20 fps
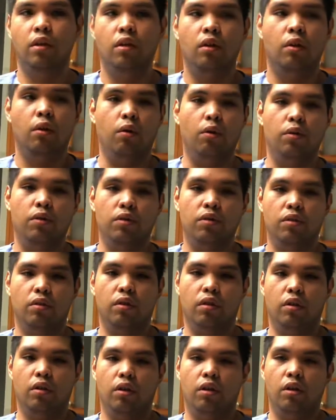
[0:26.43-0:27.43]
or
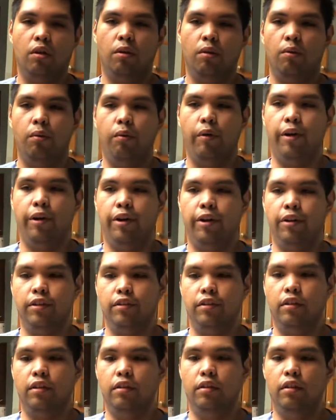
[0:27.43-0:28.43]
where
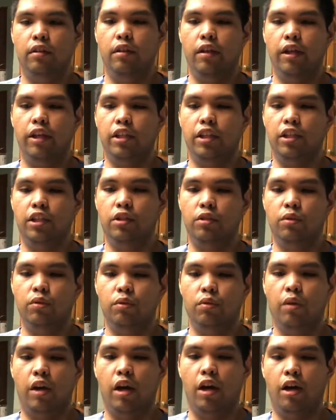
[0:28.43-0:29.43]
they need to
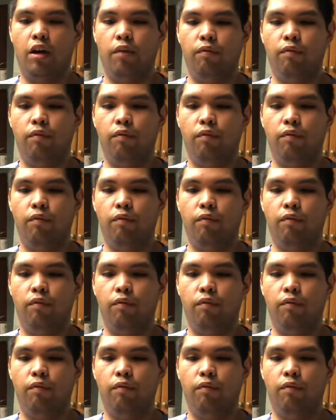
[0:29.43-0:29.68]
have